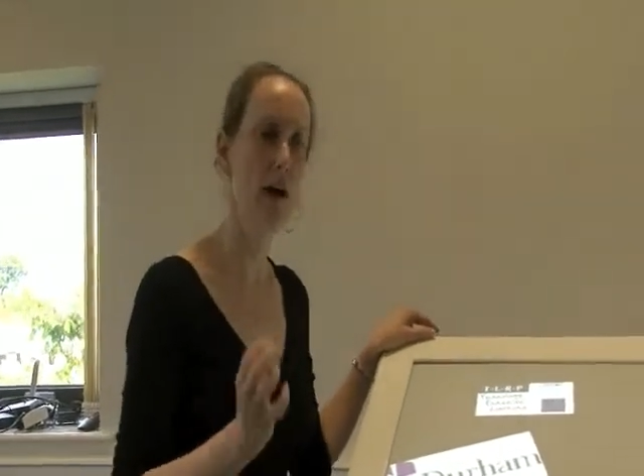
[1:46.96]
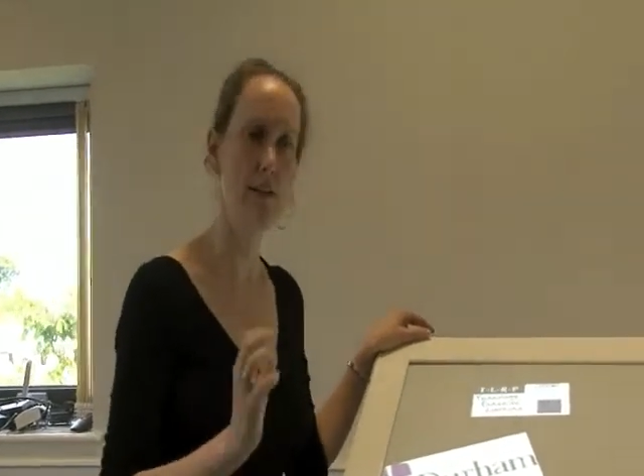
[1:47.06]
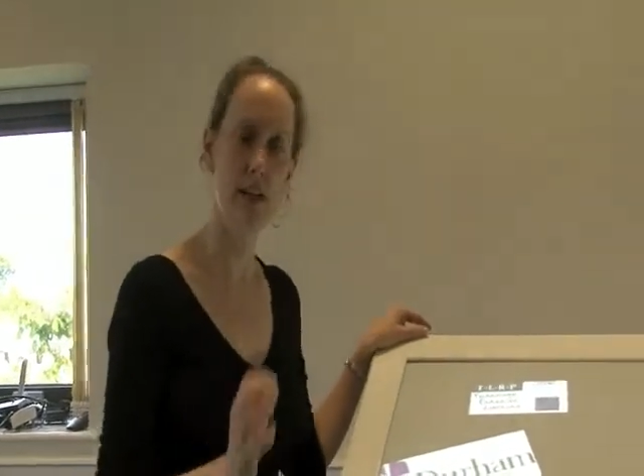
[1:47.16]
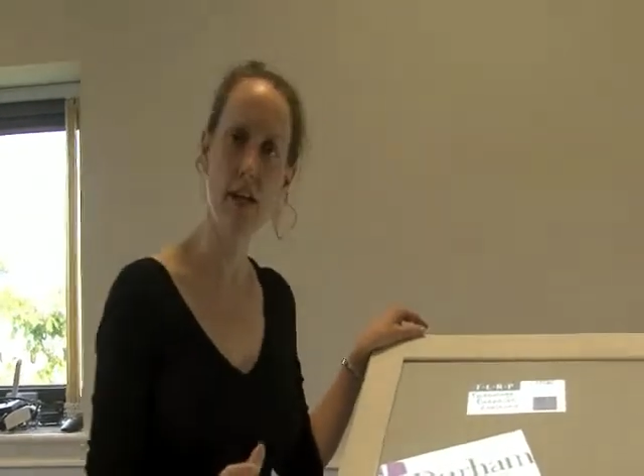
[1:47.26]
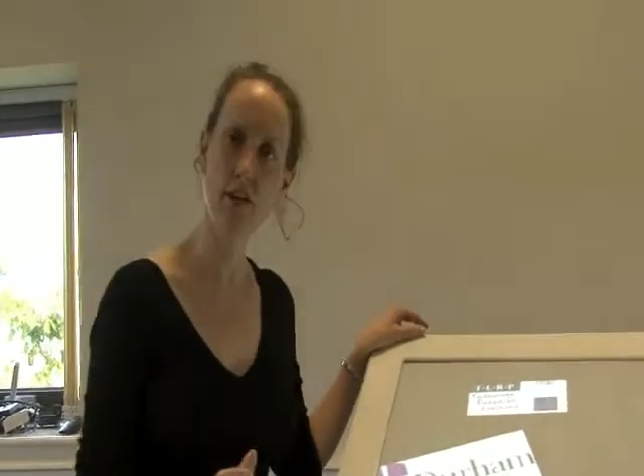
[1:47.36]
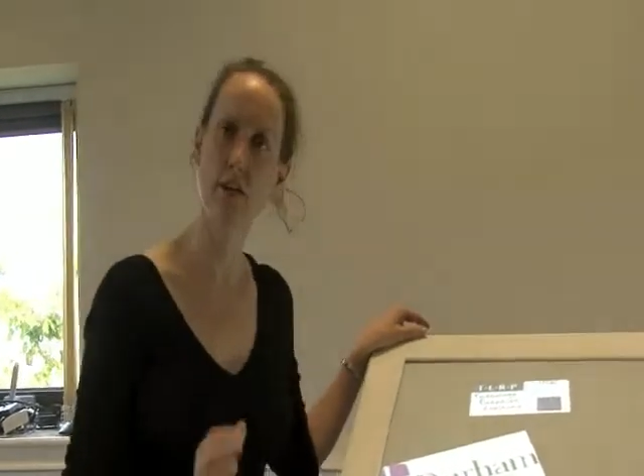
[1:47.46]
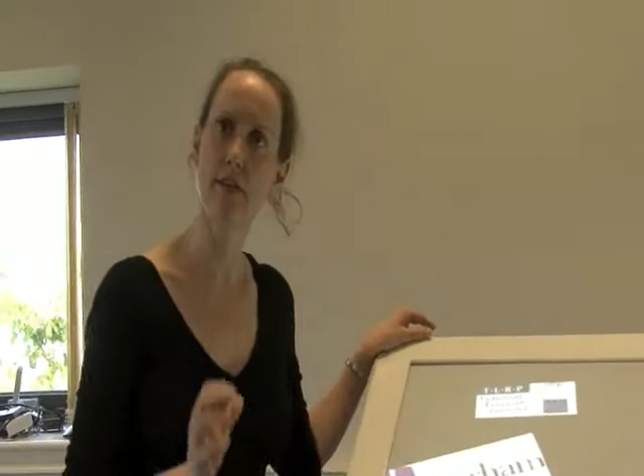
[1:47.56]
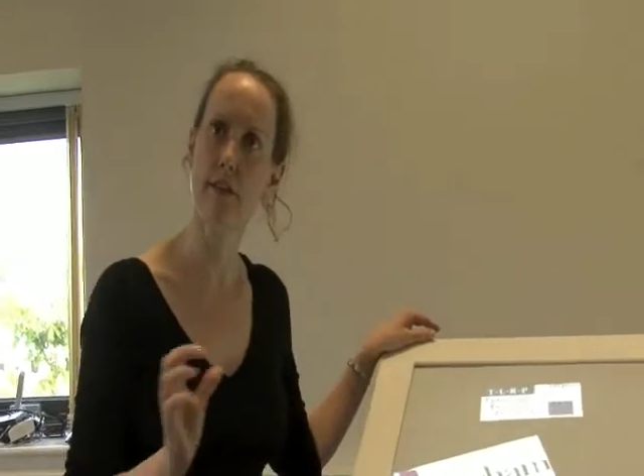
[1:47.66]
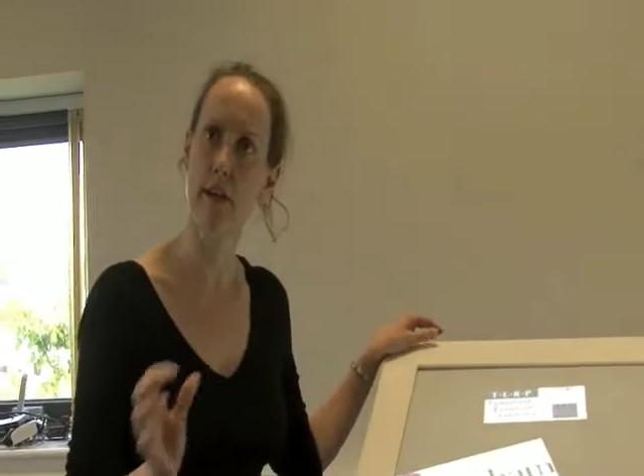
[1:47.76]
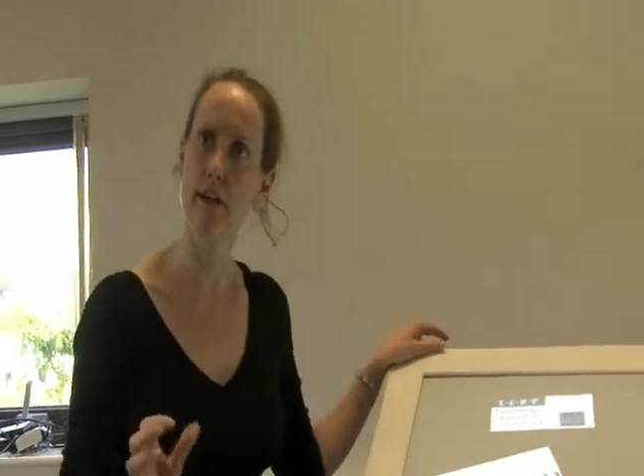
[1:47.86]

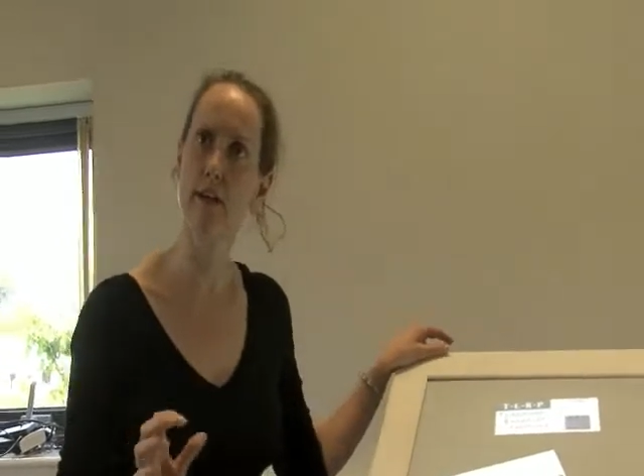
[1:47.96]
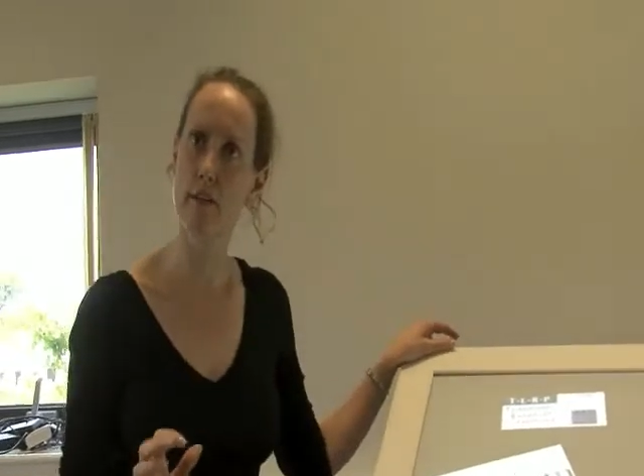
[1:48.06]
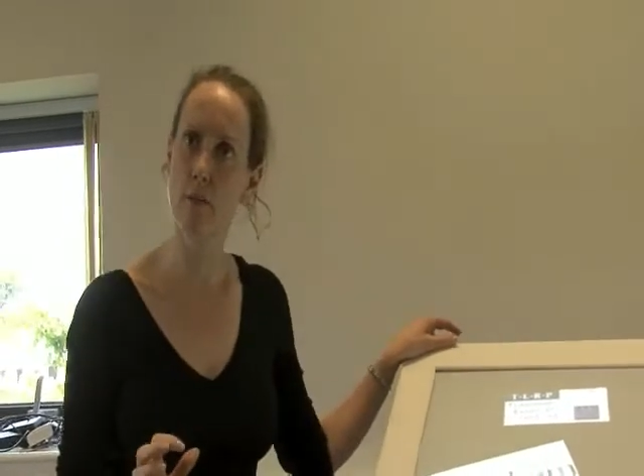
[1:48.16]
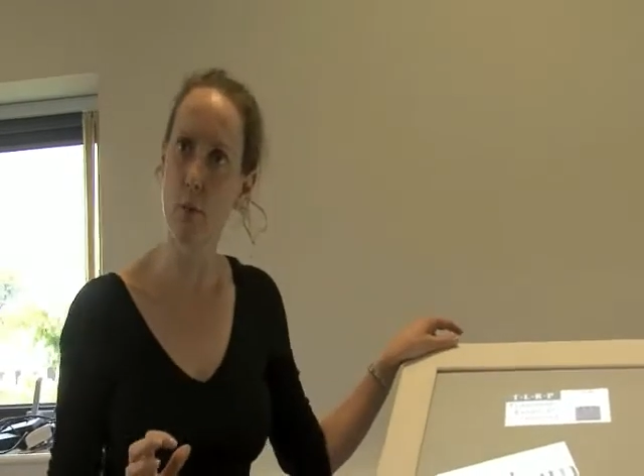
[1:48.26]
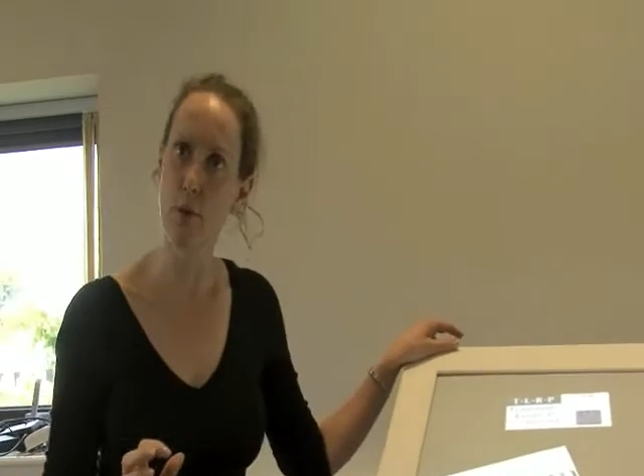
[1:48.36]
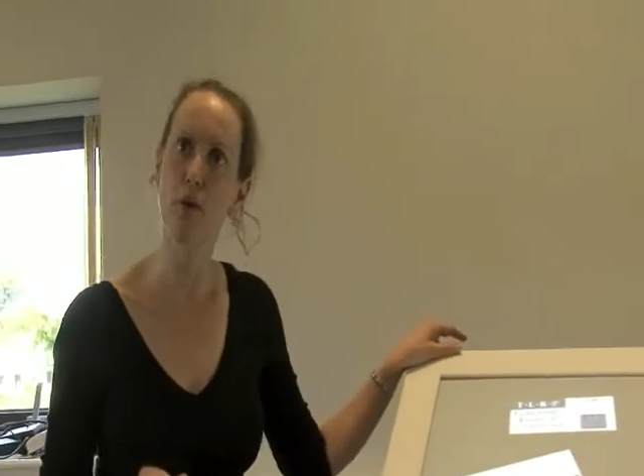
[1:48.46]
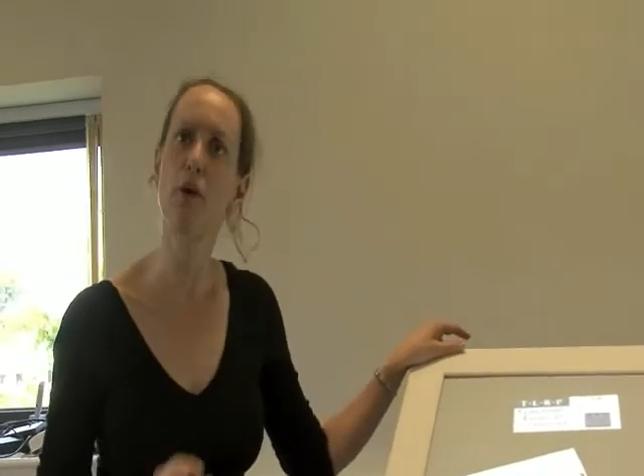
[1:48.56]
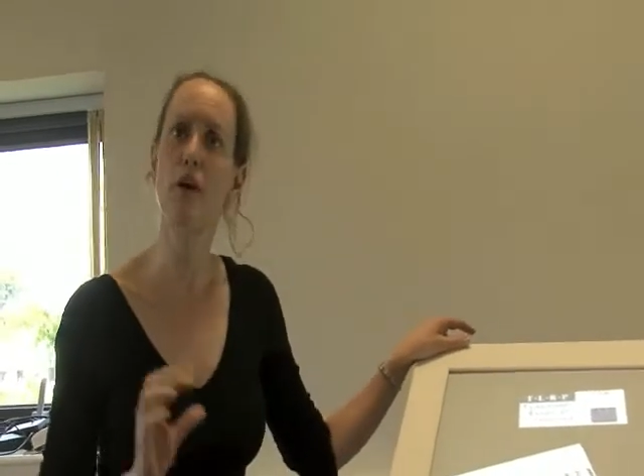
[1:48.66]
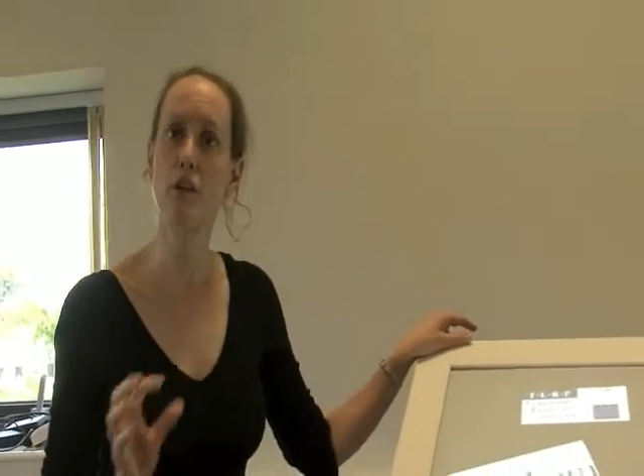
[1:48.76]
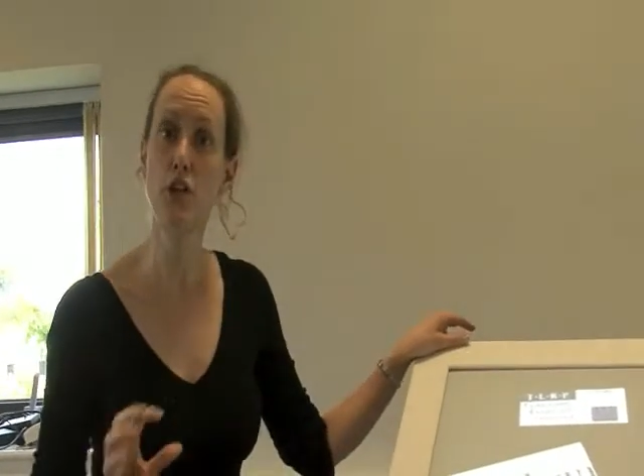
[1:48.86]
teachers can
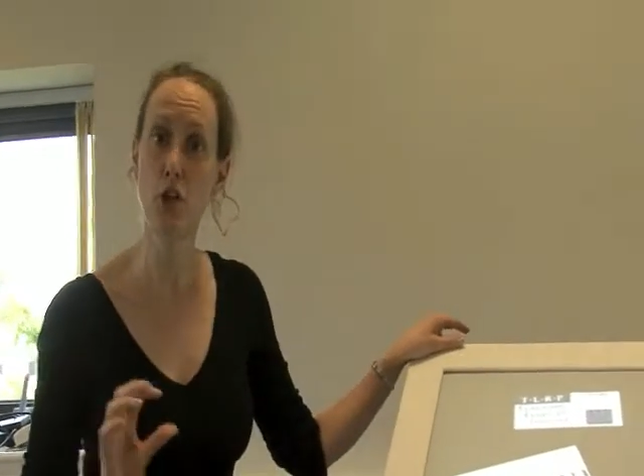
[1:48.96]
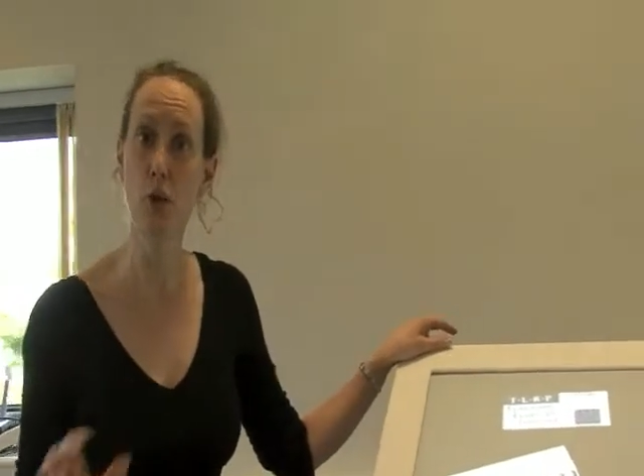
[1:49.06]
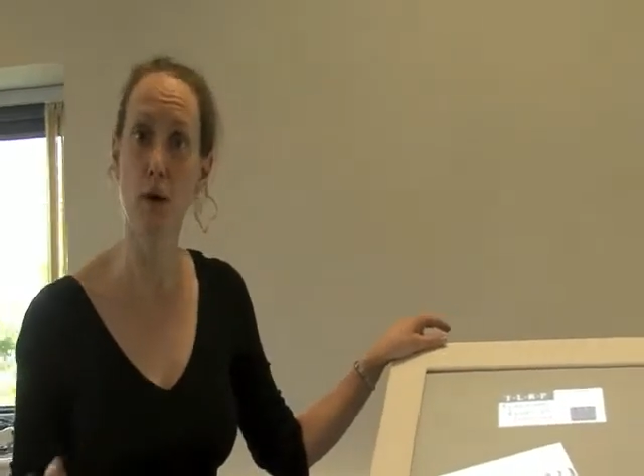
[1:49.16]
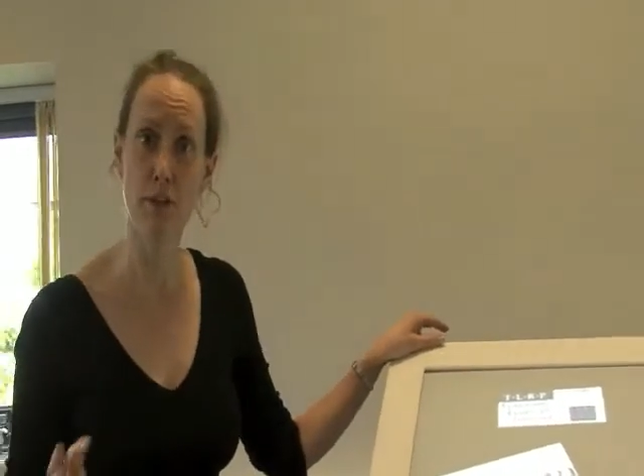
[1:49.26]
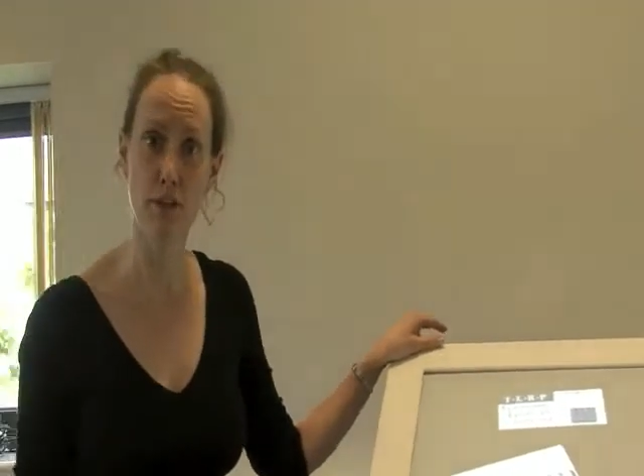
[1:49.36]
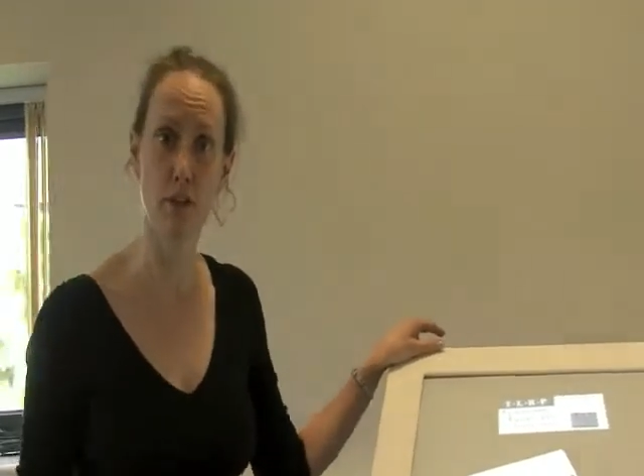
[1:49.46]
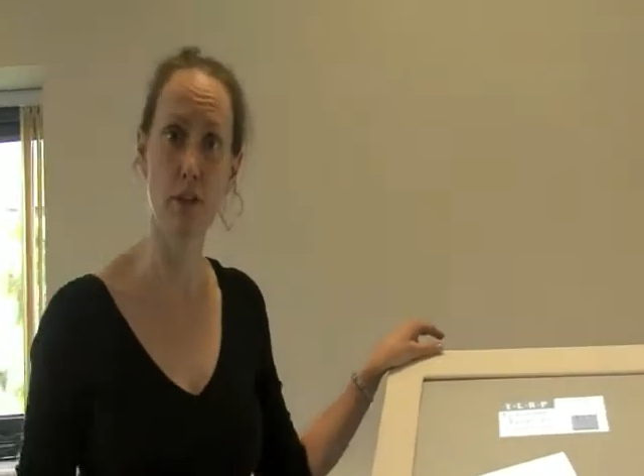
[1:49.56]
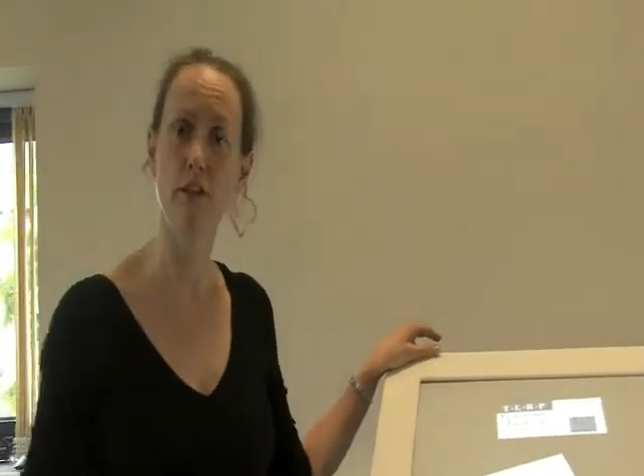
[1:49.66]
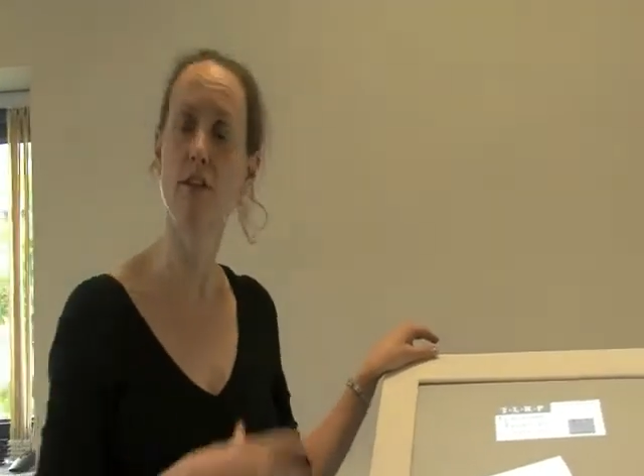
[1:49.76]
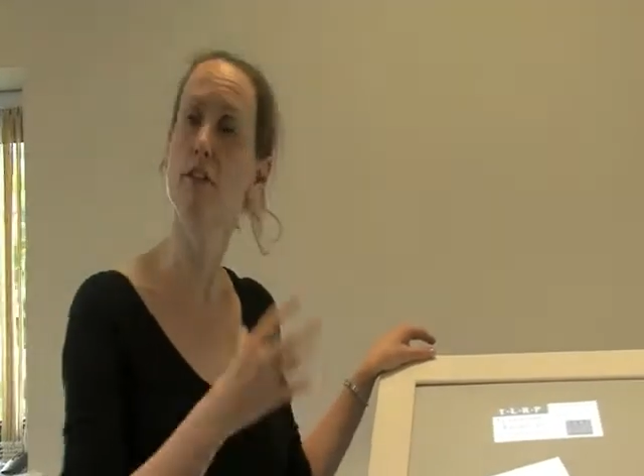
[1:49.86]
explore new
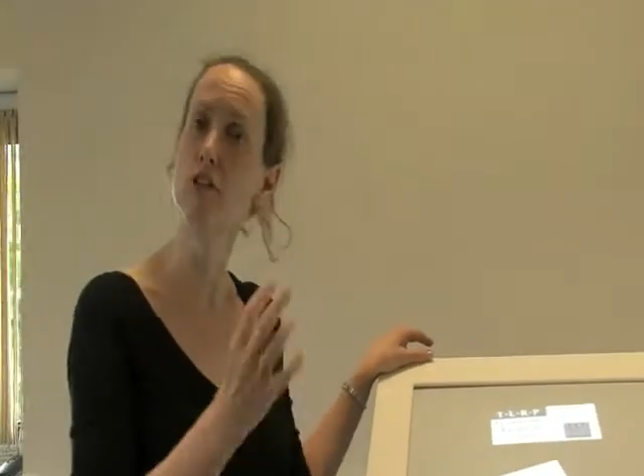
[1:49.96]
opportunities,